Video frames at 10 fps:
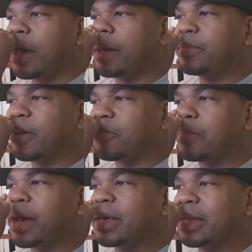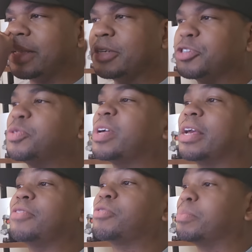I'm never buying a digital
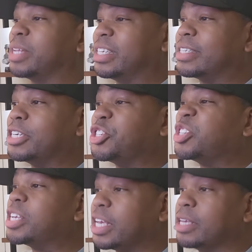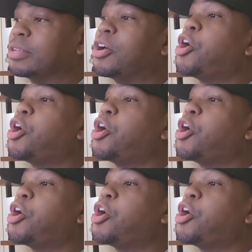game from PlayStation again.